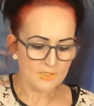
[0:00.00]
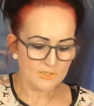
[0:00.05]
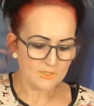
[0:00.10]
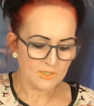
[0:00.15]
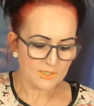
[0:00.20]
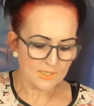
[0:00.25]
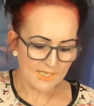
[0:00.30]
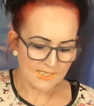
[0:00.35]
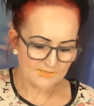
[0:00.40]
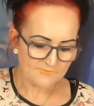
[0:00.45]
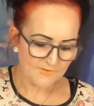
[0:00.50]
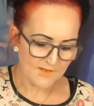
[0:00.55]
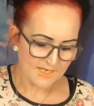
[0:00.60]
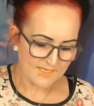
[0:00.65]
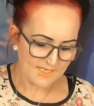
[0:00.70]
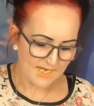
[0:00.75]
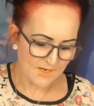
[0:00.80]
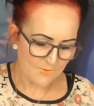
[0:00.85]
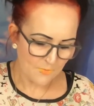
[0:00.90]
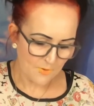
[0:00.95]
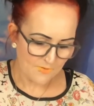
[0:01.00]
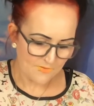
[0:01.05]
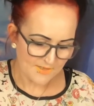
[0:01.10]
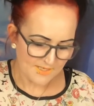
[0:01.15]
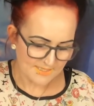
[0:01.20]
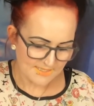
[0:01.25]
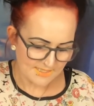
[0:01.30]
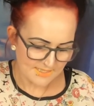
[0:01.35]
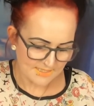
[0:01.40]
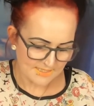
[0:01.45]
So let's find out what
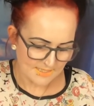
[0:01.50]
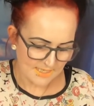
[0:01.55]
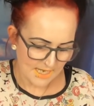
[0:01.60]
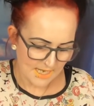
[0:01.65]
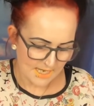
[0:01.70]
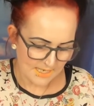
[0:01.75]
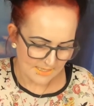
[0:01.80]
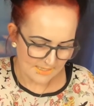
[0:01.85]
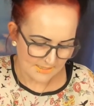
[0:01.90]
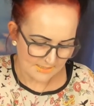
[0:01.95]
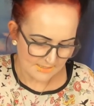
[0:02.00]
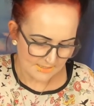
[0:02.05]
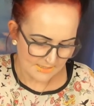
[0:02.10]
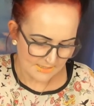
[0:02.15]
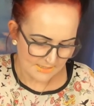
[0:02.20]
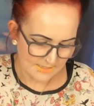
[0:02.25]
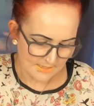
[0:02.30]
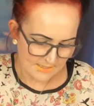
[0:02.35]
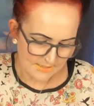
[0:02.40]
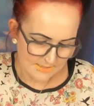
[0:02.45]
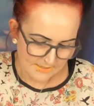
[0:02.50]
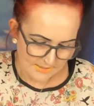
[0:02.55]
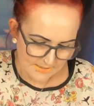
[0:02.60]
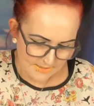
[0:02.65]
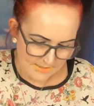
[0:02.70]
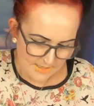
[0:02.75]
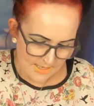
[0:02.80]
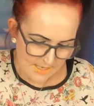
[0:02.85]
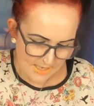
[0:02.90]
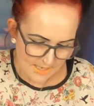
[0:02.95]
this is, guys.
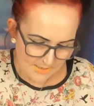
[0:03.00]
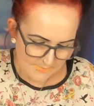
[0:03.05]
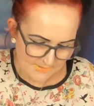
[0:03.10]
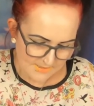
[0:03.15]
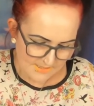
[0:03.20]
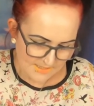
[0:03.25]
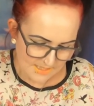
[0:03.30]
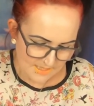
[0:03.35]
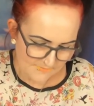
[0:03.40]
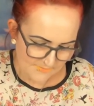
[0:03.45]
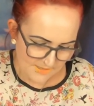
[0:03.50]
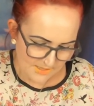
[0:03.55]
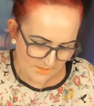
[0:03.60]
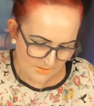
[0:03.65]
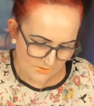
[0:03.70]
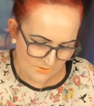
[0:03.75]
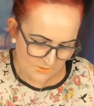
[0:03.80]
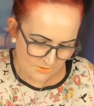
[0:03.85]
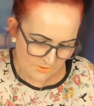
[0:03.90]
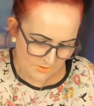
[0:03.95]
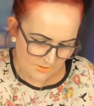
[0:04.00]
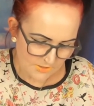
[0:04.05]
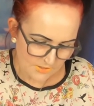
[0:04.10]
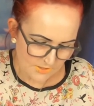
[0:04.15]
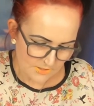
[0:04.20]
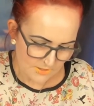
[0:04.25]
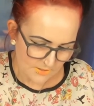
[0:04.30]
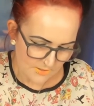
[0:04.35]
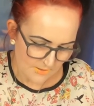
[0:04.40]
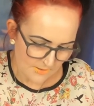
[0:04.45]
See if I can just...
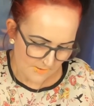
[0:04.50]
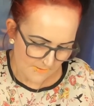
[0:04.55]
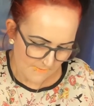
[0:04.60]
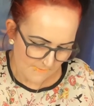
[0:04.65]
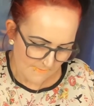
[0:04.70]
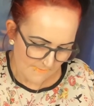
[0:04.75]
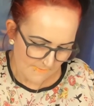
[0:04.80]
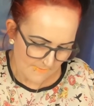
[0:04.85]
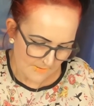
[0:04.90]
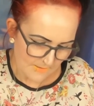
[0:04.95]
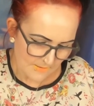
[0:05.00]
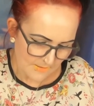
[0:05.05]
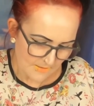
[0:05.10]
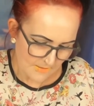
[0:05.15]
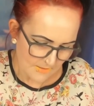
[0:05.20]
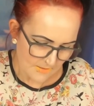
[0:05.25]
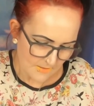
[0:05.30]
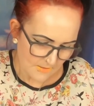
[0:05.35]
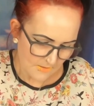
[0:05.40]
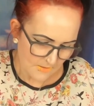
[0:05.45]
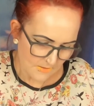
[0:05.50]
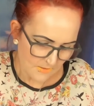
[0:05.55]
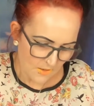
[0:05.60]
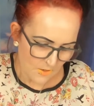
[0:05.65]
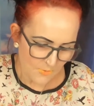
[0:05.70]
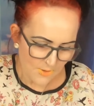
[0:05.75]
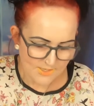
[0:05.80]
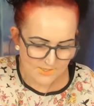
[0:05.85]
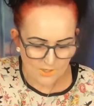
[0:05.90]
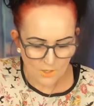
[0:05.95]

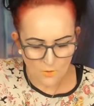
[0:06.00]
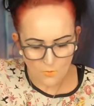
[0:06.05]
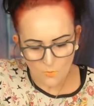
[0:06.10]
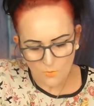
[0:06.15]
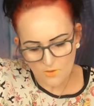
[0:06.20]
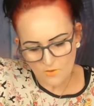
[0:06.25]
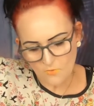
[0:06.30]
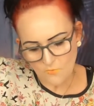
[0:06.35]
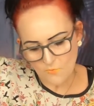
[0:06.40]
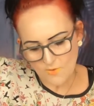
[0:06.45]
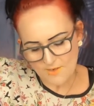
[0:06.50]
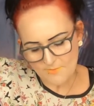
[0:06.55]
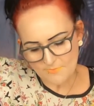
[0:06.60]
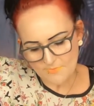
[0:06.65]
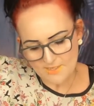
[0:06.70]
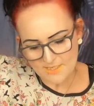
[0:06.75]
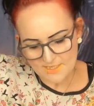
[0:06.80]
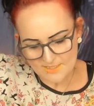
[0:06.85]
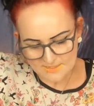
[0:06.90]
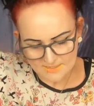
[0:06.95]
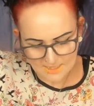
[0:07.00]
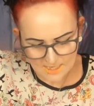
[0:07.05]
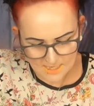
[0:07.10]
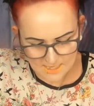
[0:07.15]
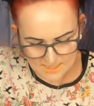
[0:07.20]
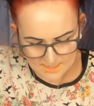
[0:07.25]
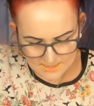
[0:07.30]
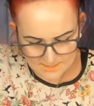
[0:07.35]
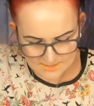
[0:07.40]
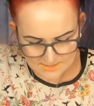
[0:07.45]
Oh, I don't want to rip this,
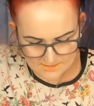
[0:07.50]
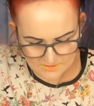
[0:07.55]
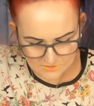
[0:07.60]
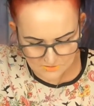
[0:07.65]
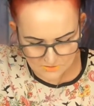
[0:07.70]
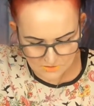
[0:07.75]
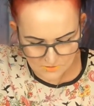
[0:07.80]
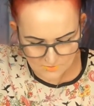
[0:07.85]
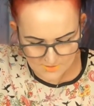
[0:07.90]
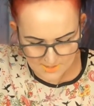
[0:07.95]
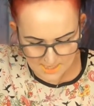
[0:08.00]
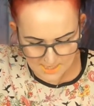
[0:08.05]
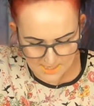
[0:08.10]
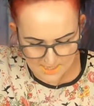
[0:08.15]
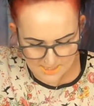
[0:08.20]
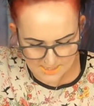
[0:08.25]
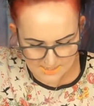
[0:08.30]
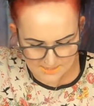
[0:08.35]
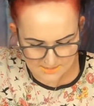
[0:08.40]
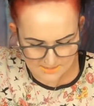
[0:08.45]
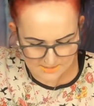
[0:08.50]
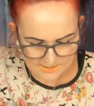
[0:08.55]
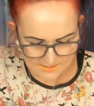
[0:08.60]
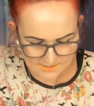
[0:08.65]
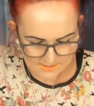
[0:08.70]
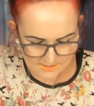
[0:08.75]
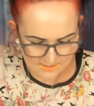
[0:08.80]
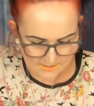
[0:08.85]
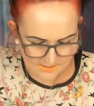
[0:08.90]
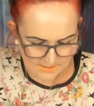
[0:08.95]
guys. It's so nice.
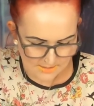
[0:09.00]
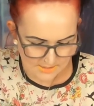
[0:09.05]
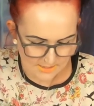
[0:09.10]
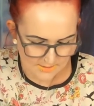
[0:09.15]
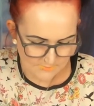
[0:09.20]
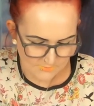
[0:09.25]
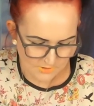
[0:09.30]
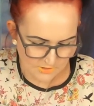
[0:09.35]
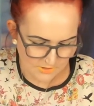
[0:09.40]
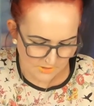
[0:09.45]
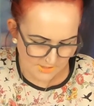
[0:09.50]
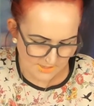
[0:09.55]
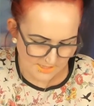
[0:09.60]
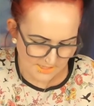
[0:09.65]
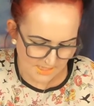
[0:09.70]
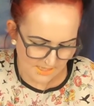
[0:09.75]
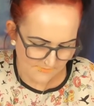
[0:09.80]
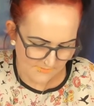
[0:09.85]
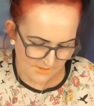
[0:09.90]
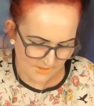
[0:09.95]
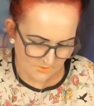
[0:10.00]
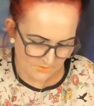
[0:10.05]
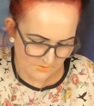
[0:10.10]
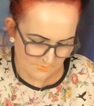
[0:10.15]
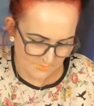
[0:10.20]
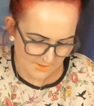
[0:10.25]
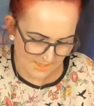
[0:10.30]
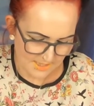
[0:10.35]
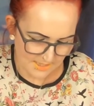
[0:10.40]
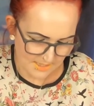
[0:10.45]
I'm just going to see if I can
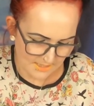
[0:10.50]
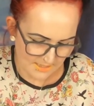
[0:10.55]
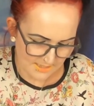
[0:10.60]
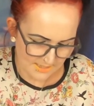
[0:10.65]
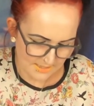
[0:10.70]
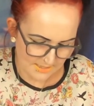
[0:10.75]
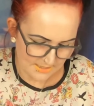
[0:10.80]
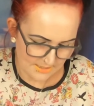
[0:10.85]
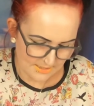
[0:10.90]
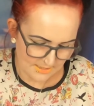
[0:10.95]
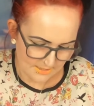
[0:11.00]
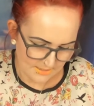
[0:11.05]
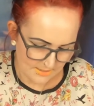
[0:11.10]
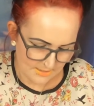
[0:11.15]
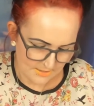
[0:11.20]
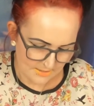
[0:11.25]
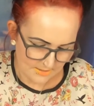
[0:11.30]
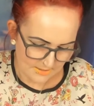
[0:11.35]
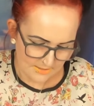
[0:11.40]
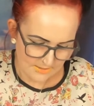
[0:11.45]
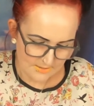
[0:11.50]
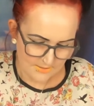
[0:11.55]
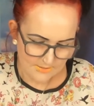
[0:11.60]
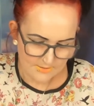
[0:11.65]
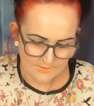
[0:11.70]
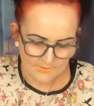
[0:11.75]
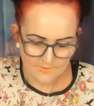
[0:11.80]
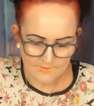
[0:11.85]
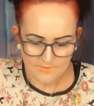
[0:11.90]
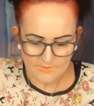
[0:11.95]
just peel it.
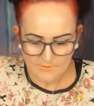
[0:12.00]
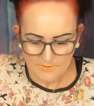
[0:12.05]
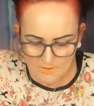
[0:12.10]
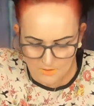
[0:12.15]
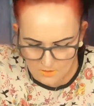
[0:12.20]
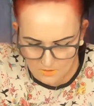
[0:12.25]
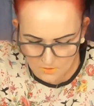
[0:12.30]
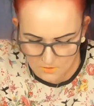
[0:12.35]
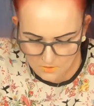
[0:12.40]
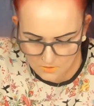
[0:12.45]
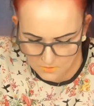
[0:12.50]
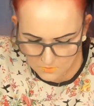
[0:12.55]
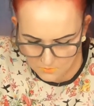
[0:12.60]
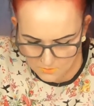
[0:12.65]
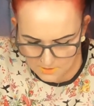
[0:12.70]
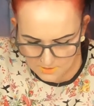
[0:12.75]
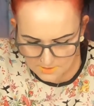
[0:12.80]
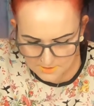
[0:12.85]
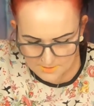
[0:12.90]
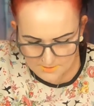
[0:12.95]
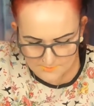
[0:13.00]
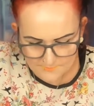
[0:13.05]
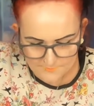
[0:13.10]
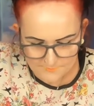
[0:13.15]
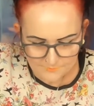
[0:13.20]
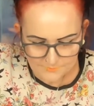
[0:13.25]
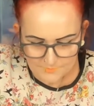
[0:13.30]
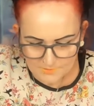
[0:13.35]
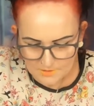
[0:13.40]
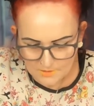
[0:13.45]

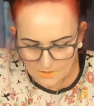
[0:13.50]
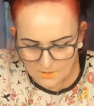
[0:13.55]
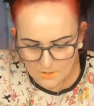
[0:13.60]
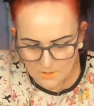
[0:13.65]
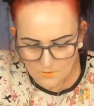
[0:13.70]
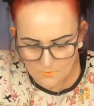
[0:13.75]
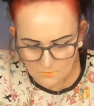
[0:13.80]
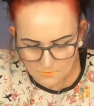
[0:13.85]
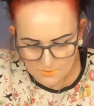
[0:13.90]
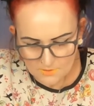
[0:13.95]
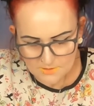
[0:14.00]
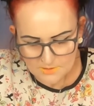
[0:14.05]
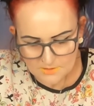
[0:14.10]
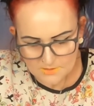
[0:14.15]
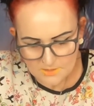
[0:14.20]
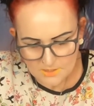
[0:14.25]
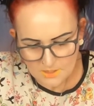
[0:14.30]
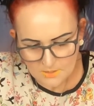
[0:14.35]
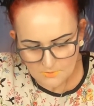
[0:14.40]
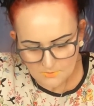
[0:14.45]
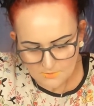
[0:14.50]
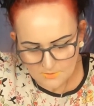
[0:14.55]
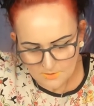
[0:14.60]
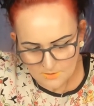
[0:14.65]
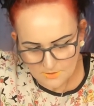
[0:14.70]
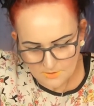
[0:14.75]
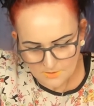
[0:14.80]
Oh, so